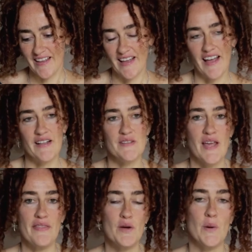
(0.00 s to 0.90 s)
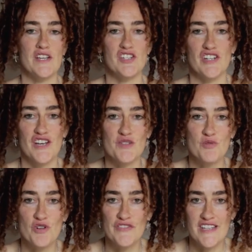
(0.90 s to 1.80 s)
And the other question I
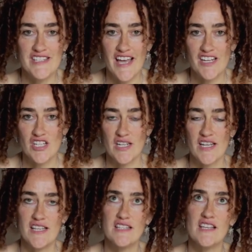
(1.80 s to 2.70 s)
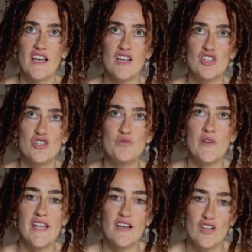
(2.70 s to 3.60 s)
explore in this section is, should
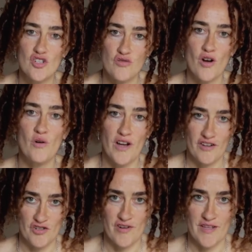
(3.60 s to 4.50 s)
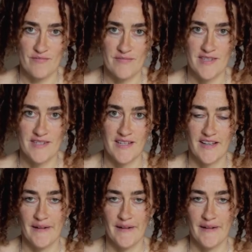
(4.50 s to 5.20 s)
we control our dreams?